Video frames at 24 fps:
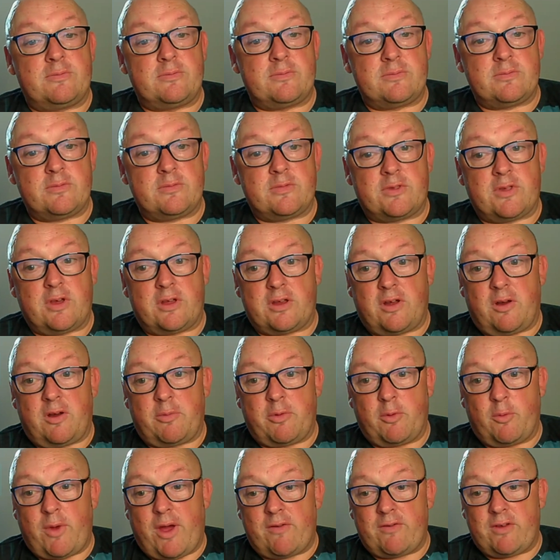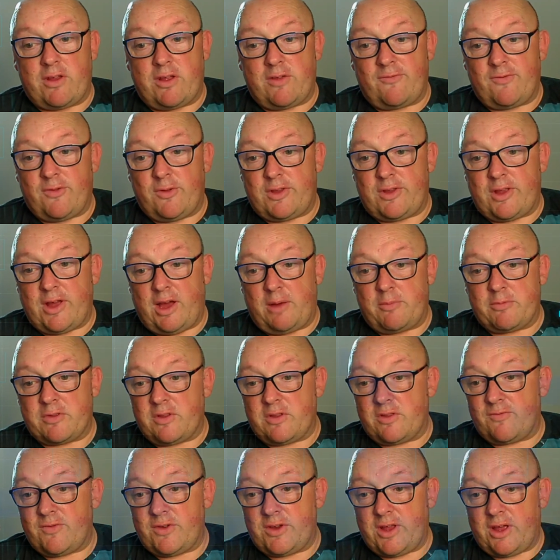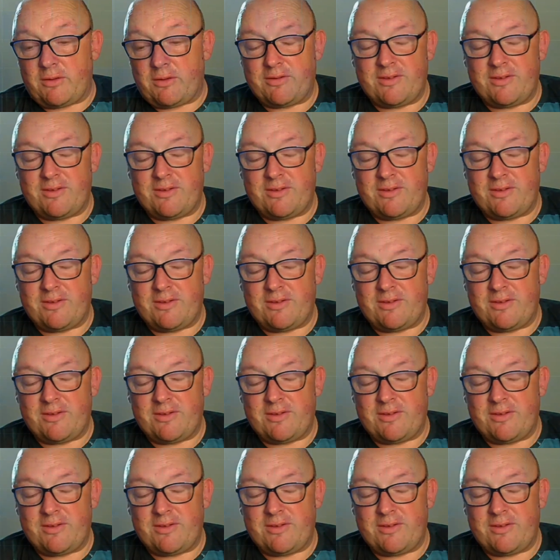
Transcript: So now I've been wearing it a few times in this video.